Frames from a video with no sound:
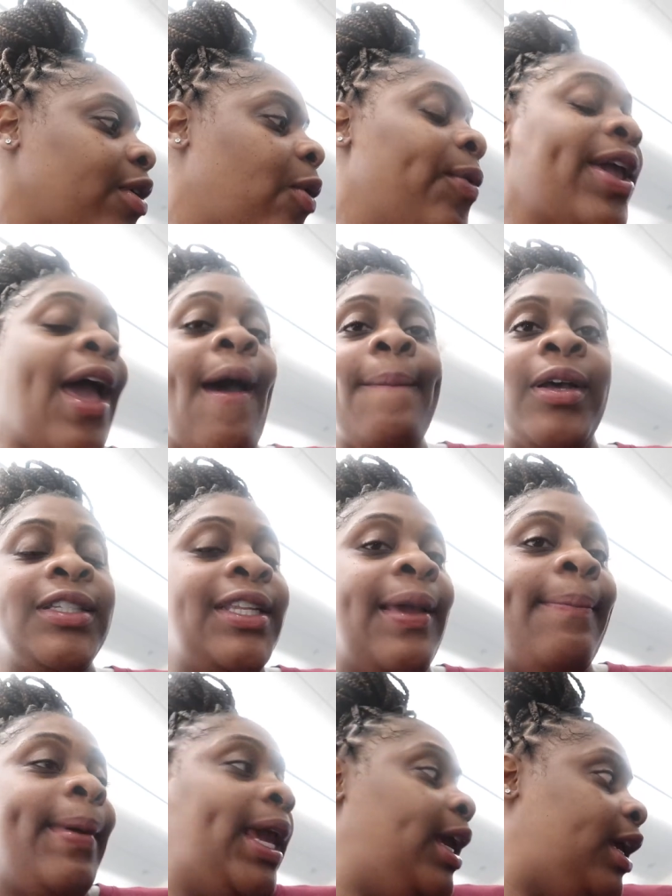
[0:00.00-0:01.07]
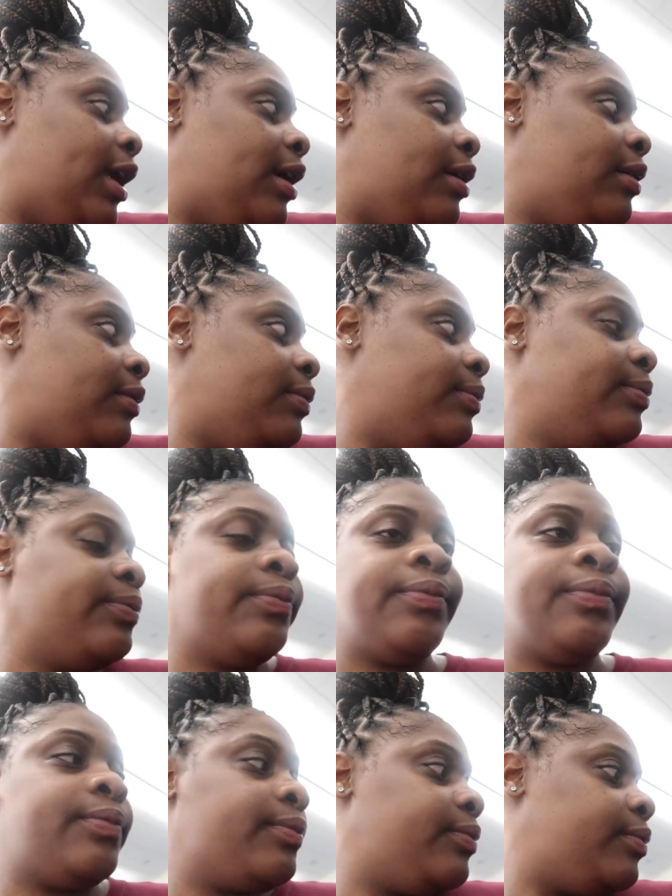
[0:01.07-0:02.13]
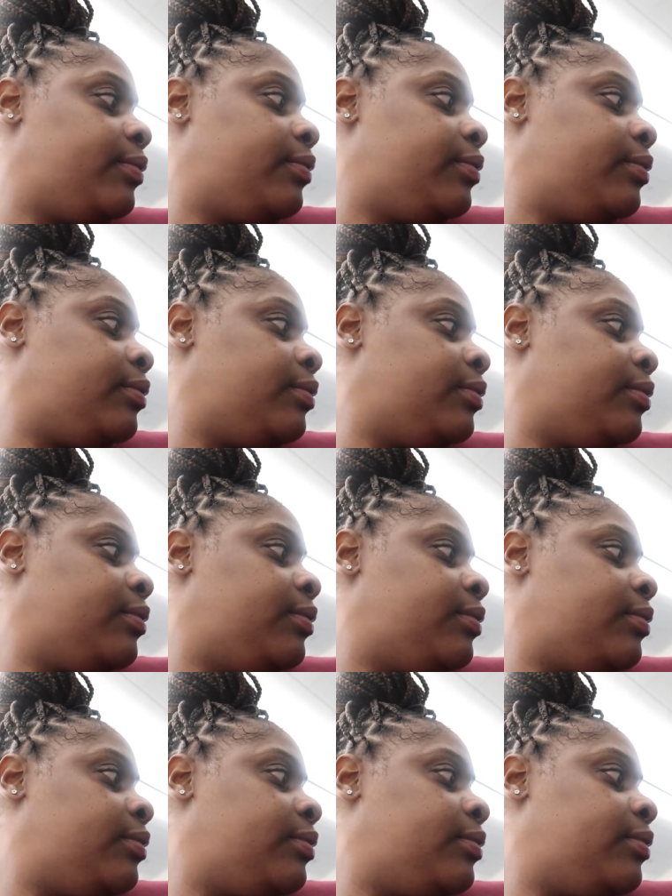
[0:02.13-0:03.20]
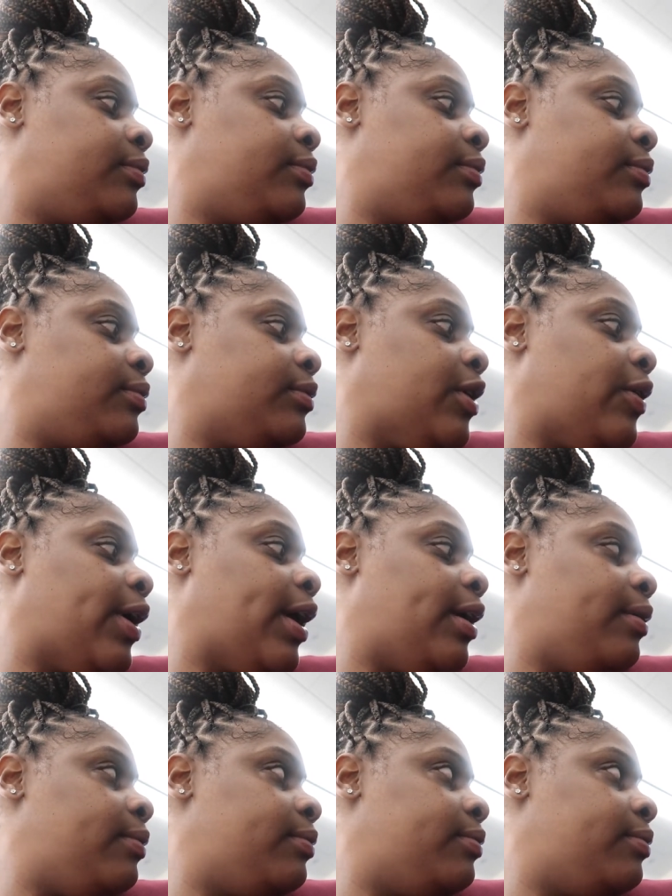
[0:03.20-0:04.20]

We almost didn't make it. And my scale can. Okay.